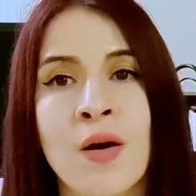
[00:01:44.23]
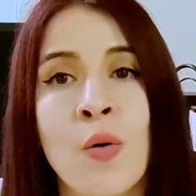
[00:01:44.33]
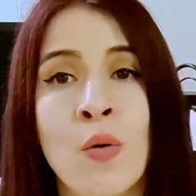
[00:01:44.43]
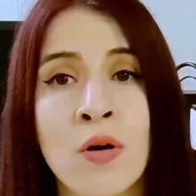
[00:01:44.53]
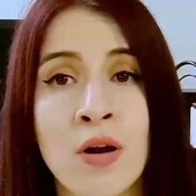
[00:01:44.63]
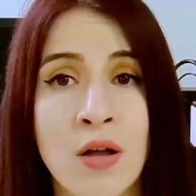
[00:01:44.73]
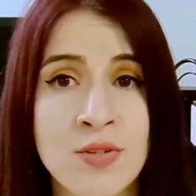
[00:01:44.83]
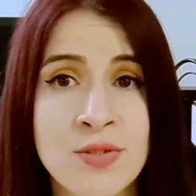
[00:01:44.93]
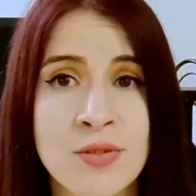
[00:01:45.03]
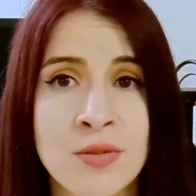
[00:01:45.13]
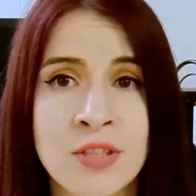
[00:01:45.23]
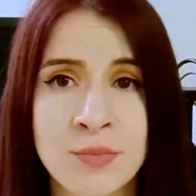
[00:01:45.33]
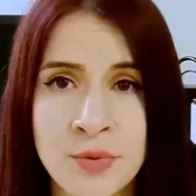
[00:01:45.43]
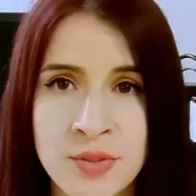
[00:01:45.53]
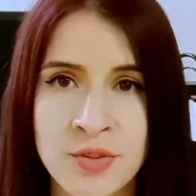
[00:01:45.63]
or also
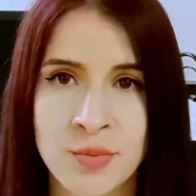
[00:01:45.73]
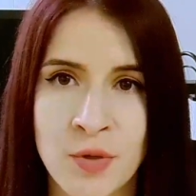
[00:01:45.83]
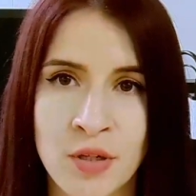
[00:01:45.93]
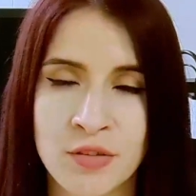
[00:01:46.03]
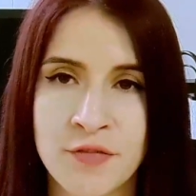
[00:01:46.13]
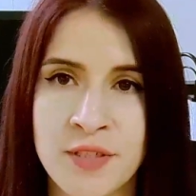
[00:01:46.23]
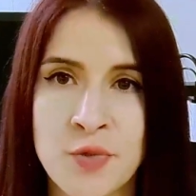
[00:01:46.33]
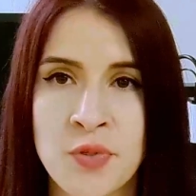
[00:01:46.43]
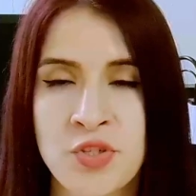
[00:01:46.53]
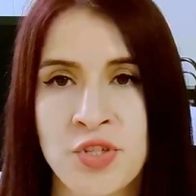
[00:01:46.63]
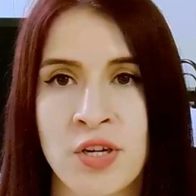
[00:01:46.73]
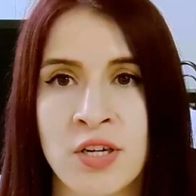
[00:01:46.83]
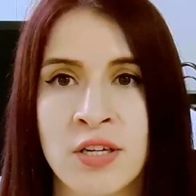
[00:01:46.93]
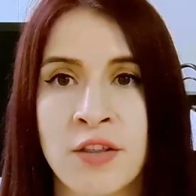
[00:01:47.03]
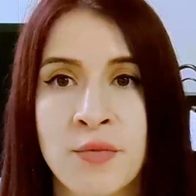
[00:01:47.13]
computed tomographies, which
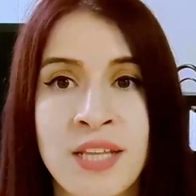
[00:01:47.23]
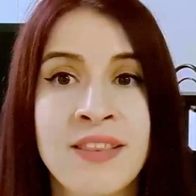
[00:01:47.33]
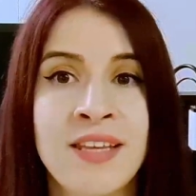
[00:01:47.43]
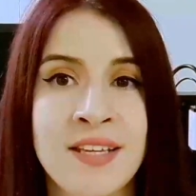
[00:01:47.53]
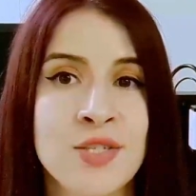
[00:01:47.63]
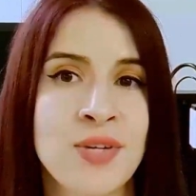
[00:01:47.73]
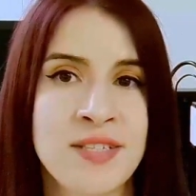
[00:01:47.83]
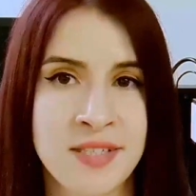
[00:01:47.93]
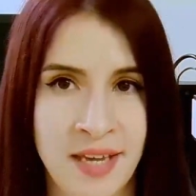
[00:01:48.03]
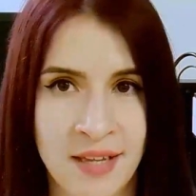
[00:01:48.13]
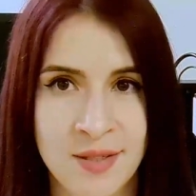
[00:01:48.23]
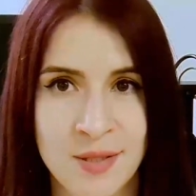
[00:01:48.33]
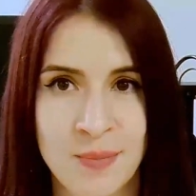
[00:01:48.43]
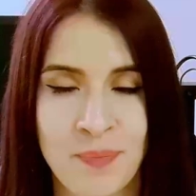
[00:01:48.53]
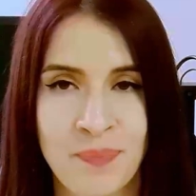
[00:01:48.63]
are 3D X-ray
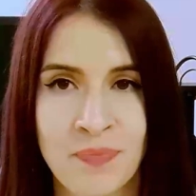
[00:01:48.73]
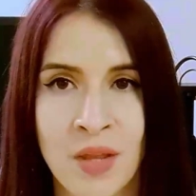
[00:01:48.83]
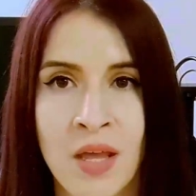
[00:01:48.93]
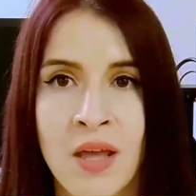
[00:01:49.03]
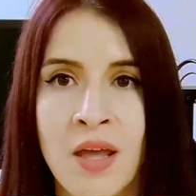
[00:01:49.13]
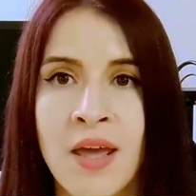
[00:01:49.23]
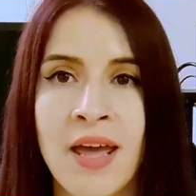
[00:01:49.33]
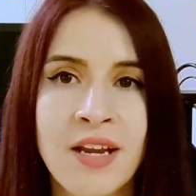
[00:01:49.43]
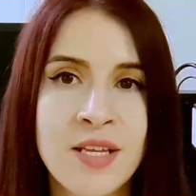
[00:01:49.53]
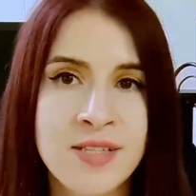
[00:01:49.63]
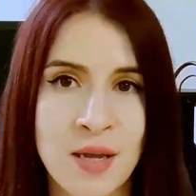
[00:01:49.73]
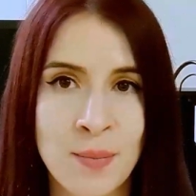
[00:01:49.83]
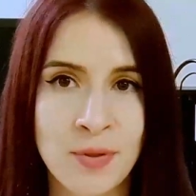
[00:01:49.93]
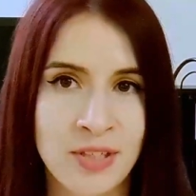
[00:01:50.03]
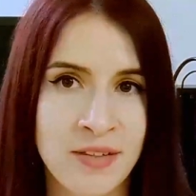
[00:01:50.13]
scans. Any
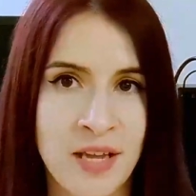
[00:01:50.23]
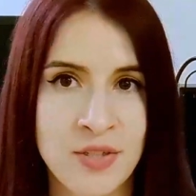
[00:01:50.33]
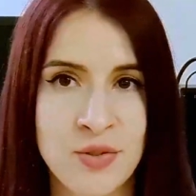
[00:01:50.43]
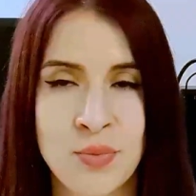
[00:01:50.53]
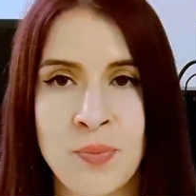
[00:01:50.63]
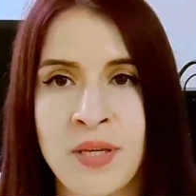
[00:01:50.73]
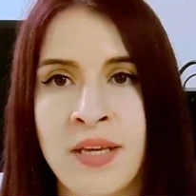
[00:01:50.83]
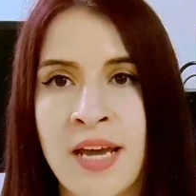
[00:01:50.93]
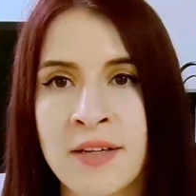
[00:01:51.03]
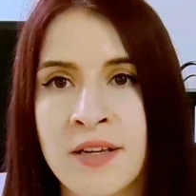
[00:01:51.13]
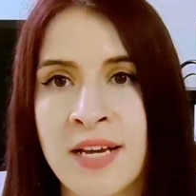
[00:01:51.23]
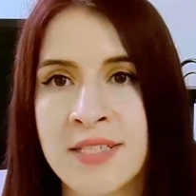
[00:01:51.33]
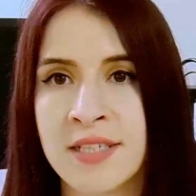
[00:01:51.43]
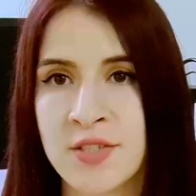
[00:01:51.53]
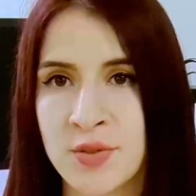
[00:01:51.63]
sample that has to be
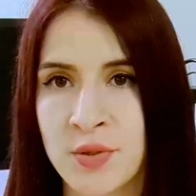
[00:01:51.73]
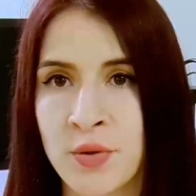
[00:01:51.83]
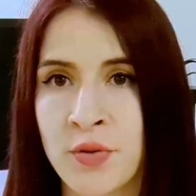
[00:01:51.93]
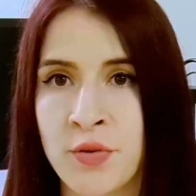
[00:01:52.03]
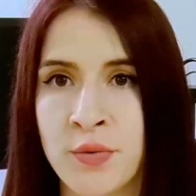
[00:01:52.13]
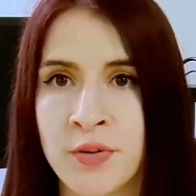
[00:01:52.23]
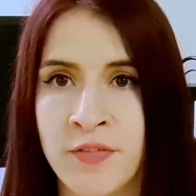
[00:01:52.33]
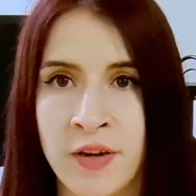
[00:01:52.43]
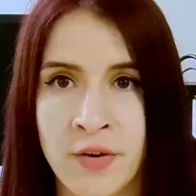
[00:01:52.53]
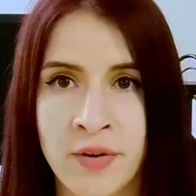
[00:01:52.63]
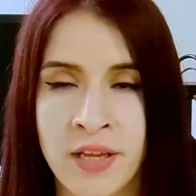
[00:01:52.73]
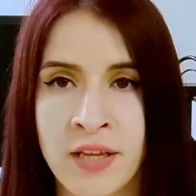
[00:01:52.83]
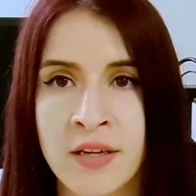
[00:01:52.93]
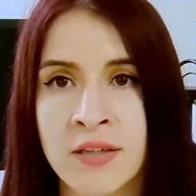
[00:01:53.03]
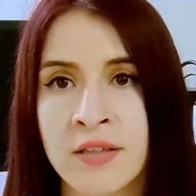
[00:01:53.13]
analyzed has to go through a
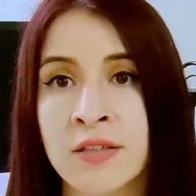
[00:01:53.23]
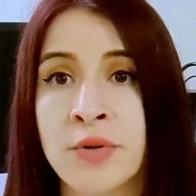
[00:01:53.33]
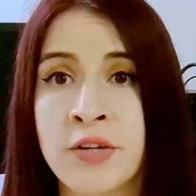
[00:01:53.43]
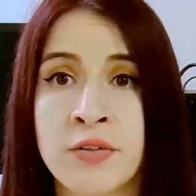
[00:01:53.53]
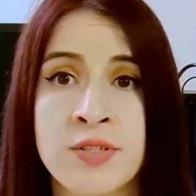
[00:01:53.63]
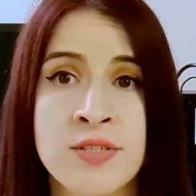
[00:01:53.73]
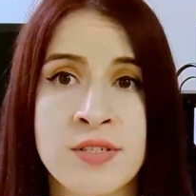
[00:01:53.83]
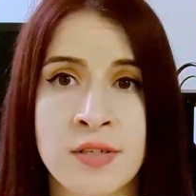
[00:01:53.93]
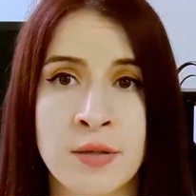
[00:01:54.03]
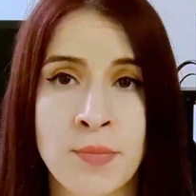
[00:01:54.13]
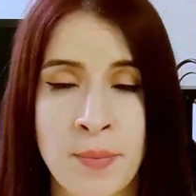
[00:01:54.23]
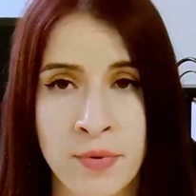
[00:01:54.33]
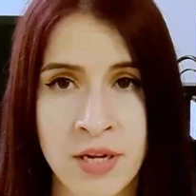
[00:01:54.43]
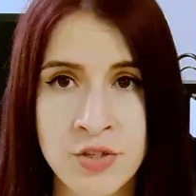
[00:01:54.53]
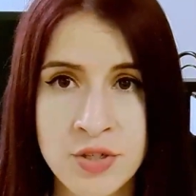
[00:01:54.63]
very rigorous
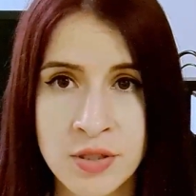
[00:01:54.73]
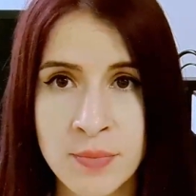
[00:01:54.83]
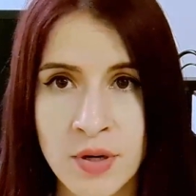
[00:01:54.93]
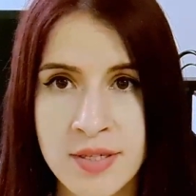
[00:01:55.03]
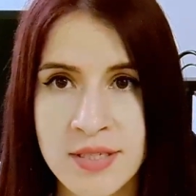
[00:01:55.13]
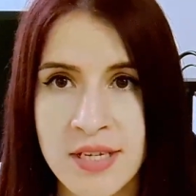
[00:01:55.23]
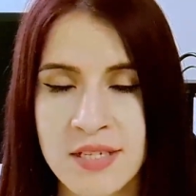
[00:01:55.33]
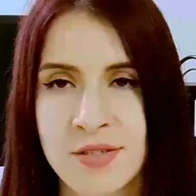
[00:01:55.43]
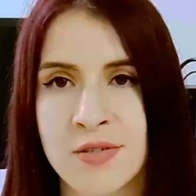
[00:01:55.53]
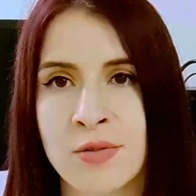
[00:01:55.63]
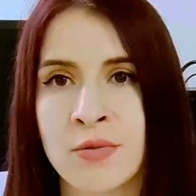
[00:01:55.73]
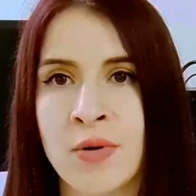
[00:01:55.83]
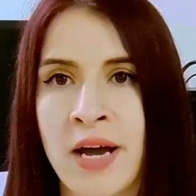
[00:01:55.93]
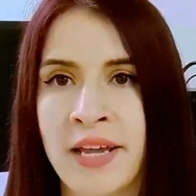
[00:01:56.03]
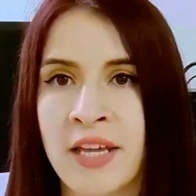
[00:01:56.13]
preparation process,
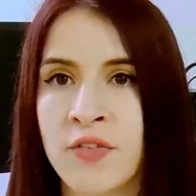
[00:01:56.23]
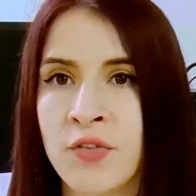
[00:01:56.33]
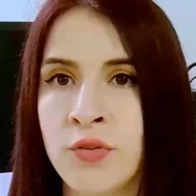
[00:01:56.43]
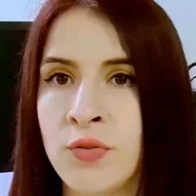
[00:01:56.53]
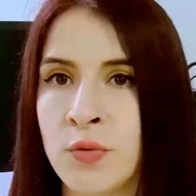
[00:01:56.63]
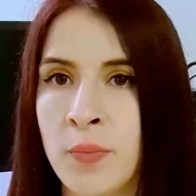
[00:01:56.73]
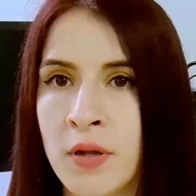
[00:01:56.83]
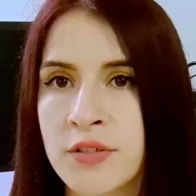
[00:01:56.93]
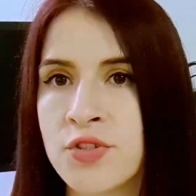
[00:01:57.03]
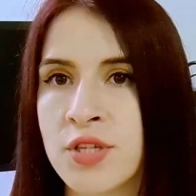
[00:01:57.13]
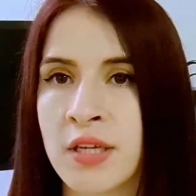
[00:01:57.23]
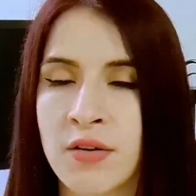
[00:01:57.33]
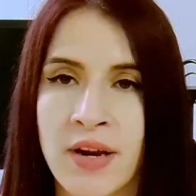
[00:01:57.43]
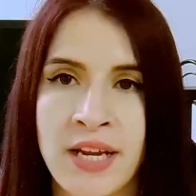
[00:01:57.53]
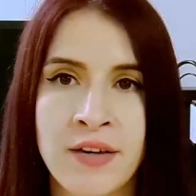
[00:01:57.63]
so I get to do polishing,
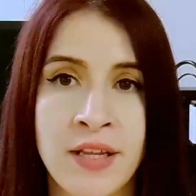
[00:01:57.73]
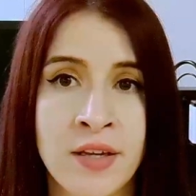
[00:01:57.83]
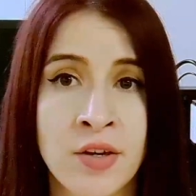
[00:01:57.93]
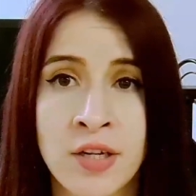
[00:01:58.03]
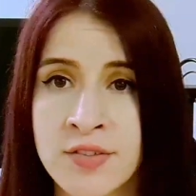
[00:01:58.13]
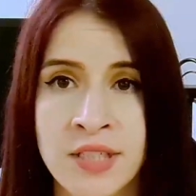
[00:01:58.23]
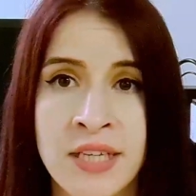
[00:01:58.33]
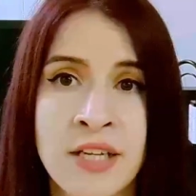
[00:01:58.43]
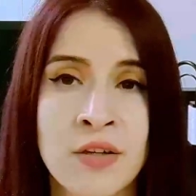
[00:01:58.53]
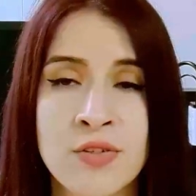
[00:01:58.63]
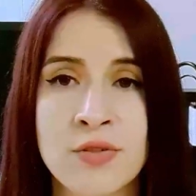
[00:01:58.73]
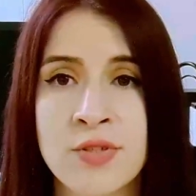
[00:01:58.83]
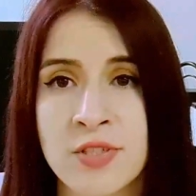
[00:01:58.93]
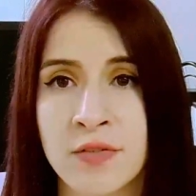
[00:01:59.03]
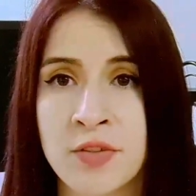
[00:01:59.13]
grinding, cutting, and all
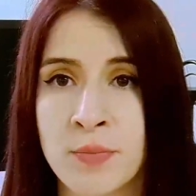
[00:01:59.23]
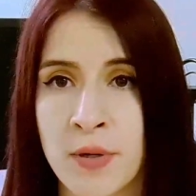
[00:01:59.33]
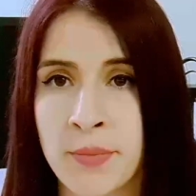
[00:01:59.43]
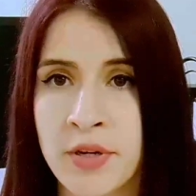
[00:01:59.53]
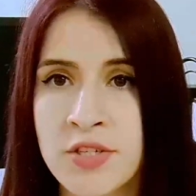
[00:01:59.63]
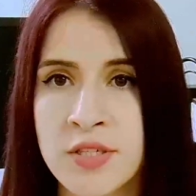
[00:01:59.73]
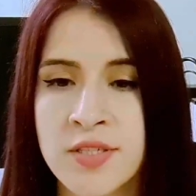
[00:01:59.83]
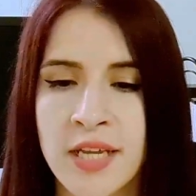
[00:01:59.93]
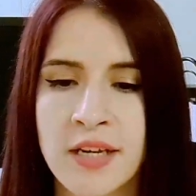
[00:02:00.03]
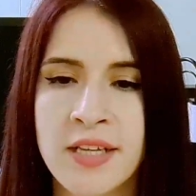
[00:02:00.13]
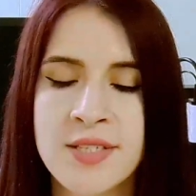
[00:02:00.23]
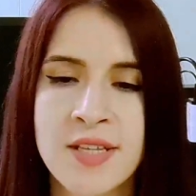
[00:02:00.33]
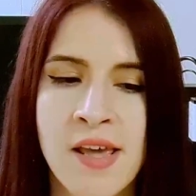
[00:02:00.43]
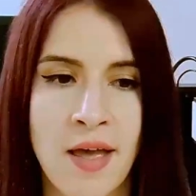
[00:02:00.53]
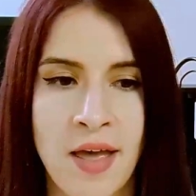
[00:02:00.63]
sorts of other preparation techniques.
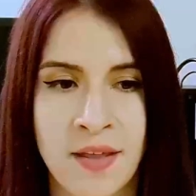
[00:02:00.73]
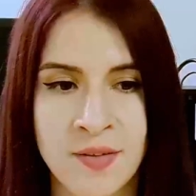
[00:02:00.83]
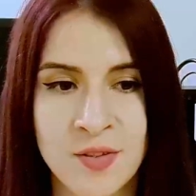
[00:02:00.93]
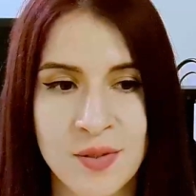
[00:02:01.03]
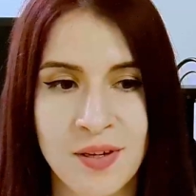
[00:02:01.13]
And